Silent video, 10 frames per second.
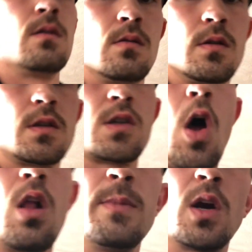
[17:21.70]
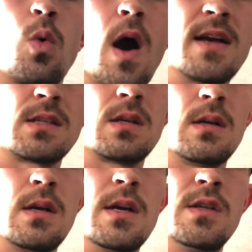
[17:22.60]
Salomon Quest
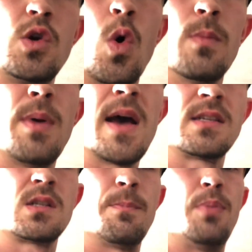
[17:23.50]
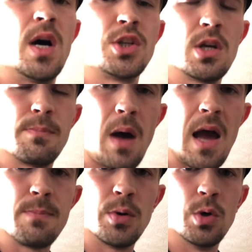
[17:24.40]
is your best budget
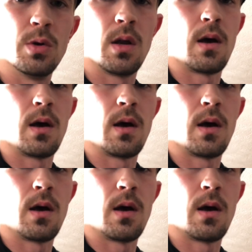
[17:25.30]
buy boot